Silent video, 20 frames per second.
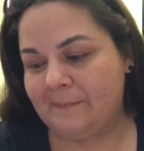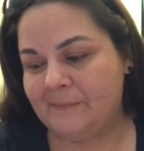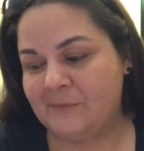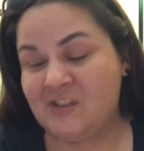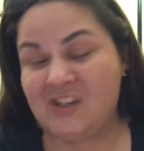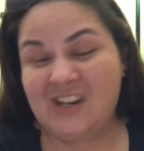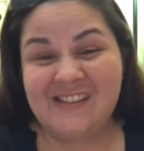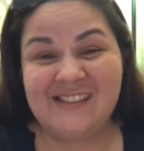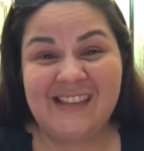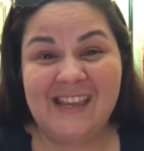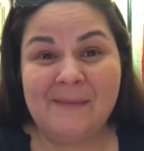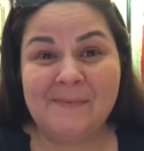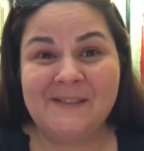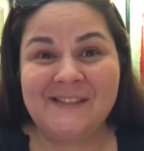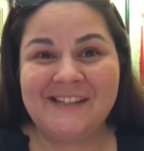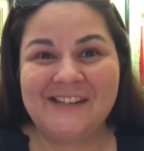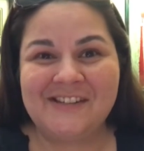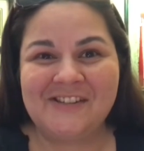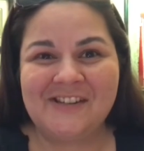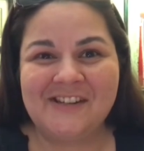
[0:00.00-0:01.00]
just keep
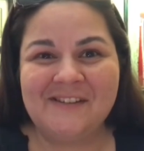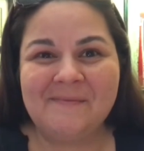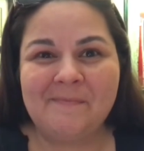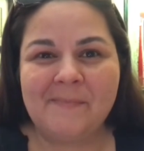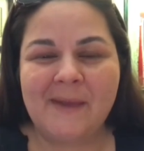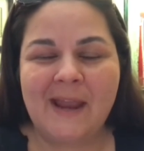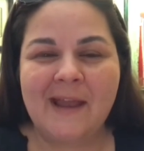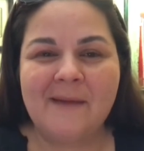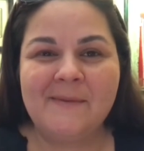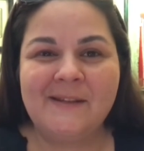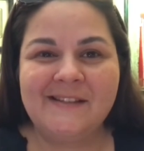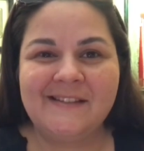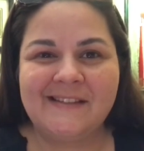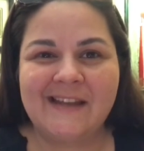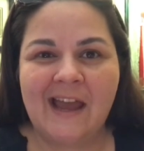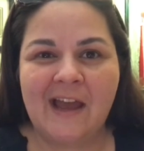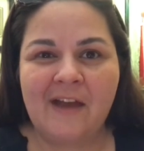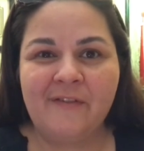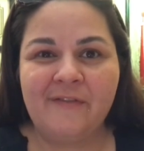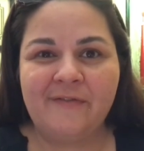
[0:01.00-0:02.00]
stitching, Pam and
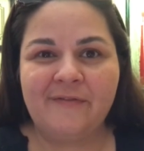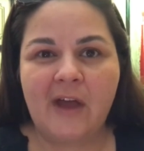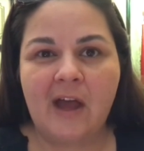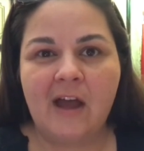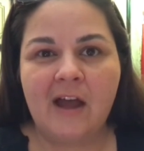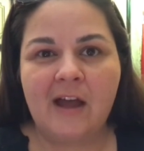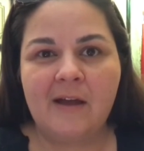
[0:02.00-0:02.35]
Steph.